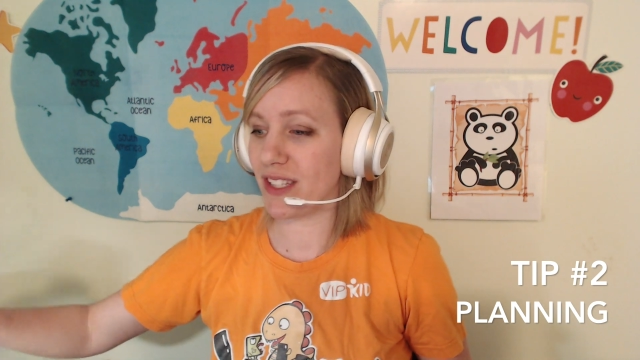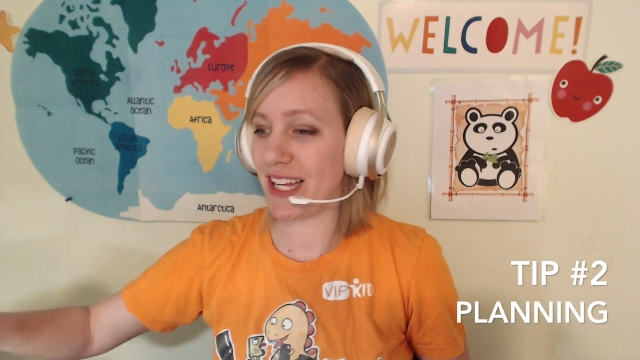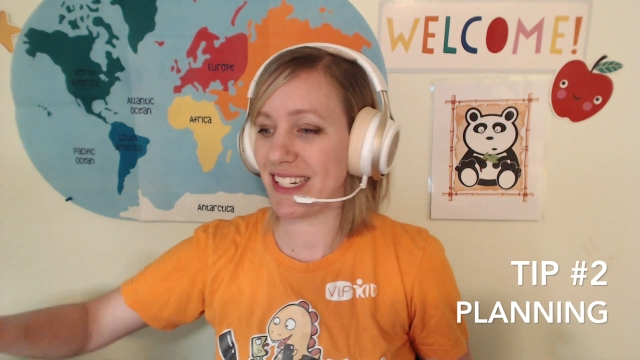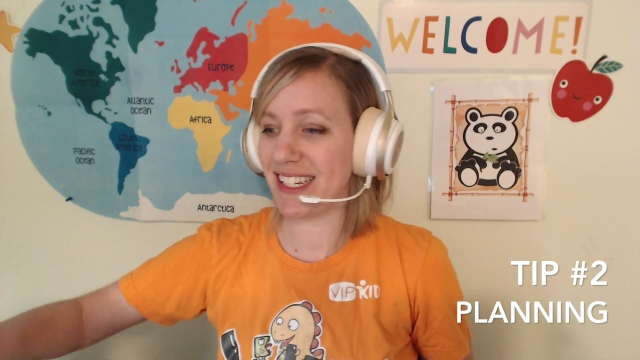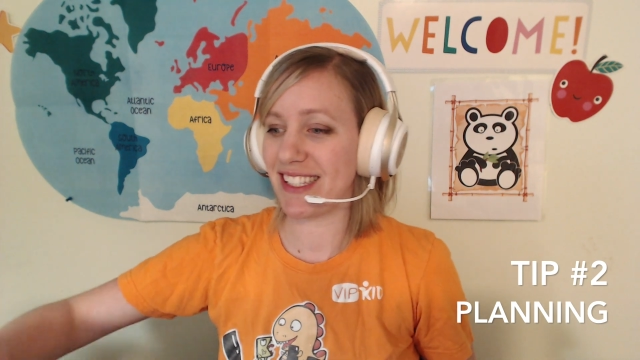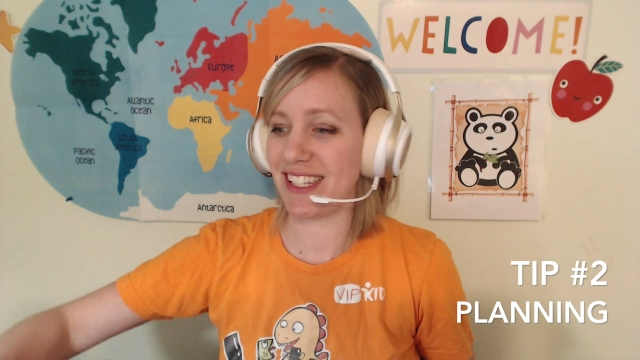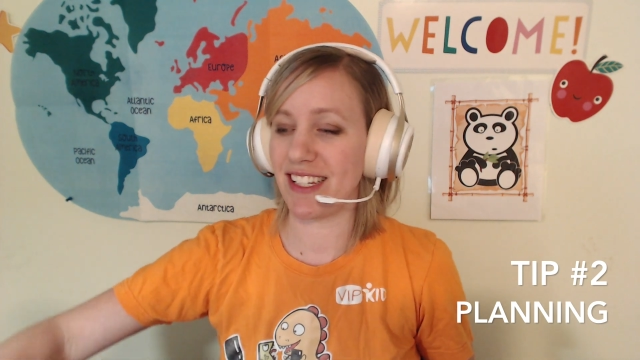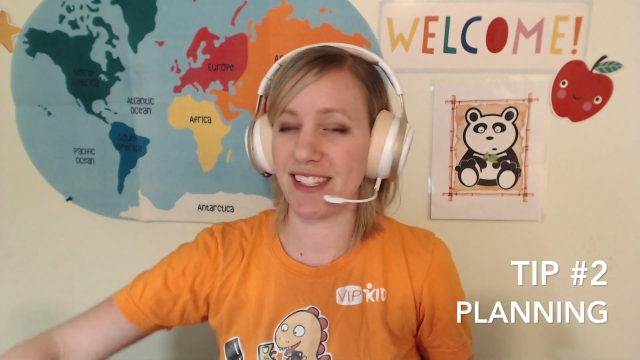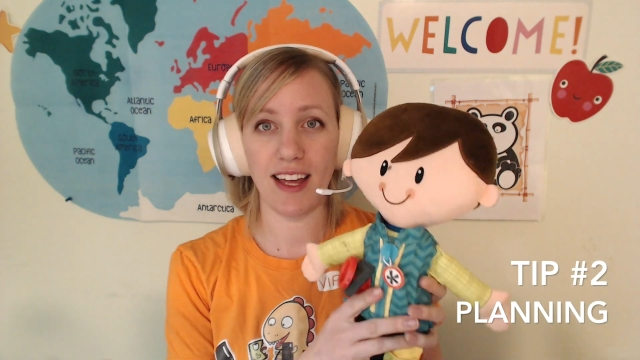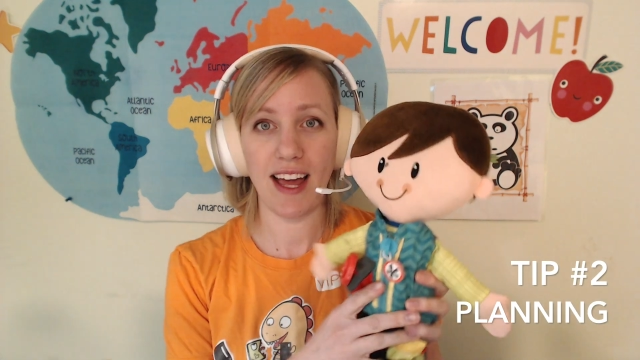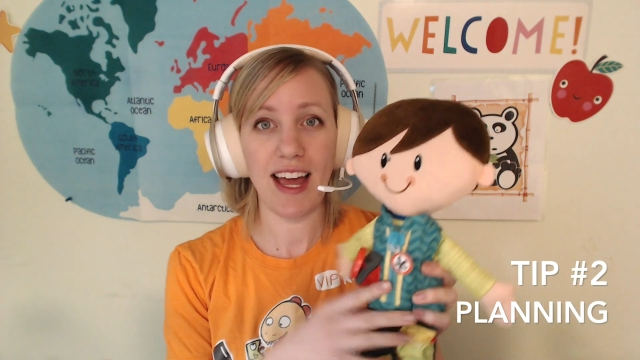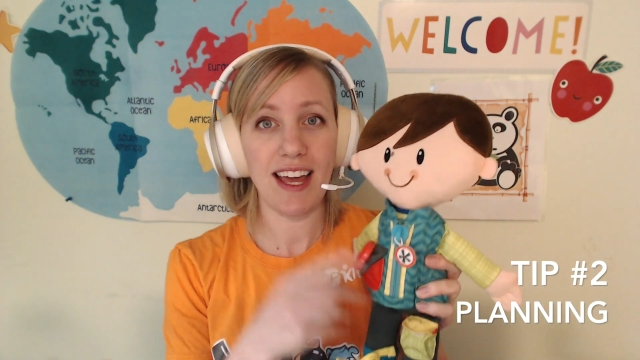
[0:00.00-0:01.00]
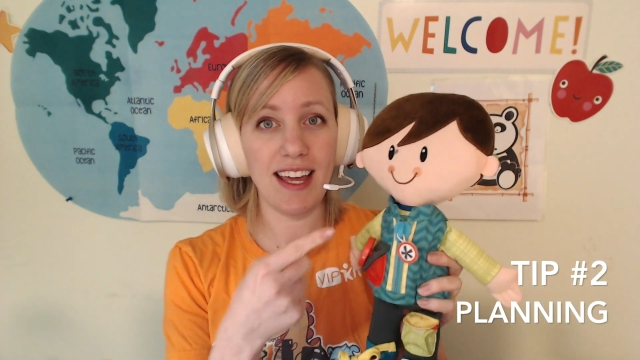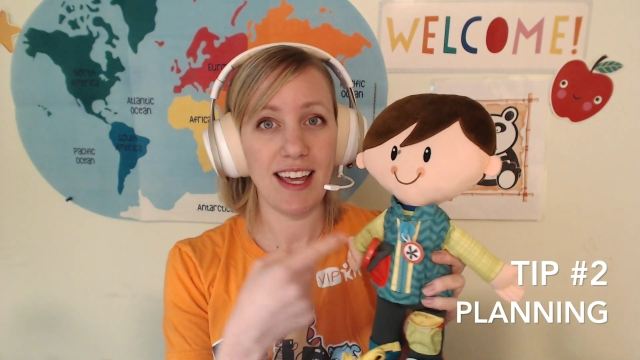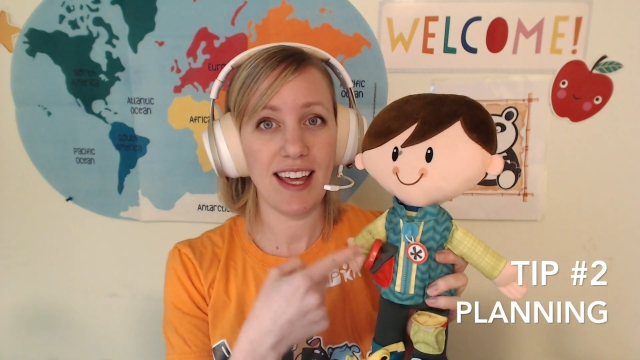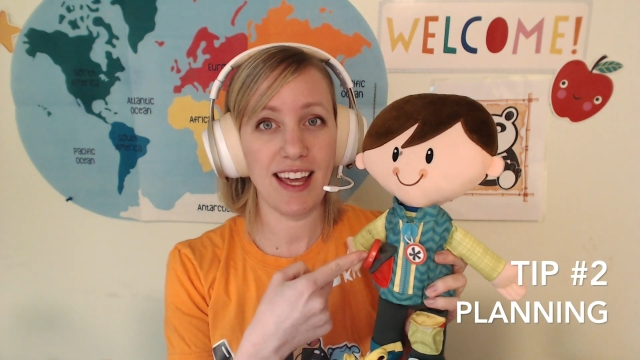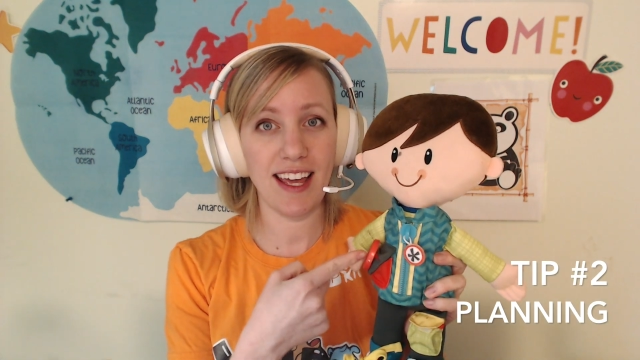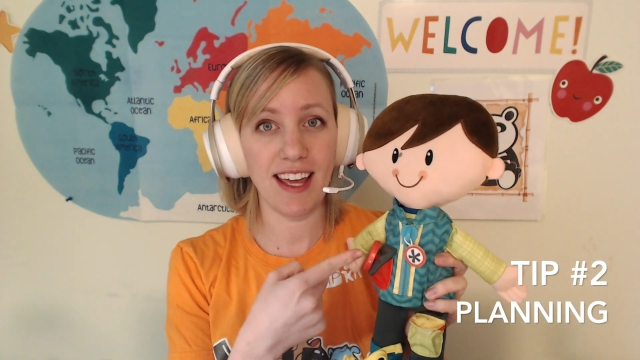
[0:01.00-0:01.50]
sentences?
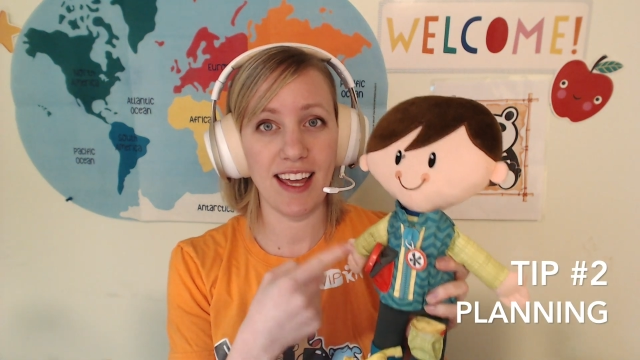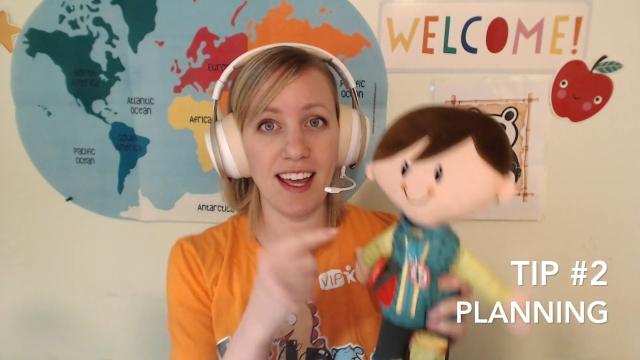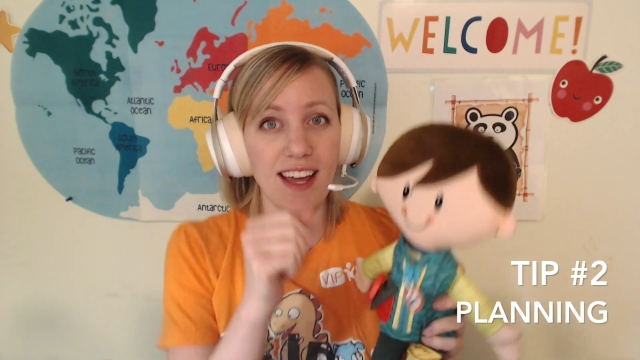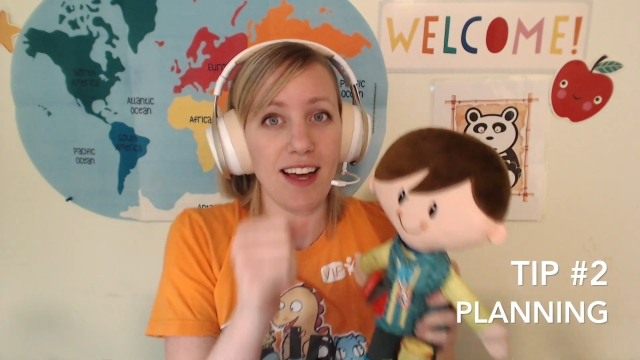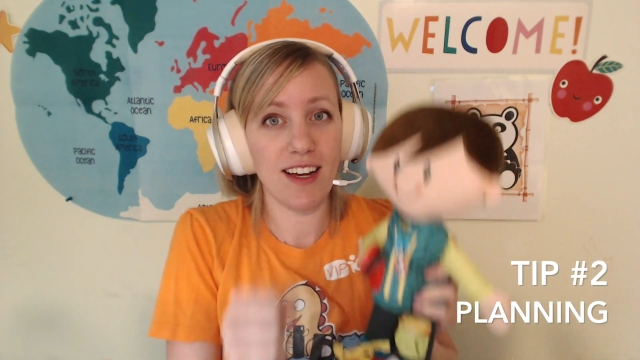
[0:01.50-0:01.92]
He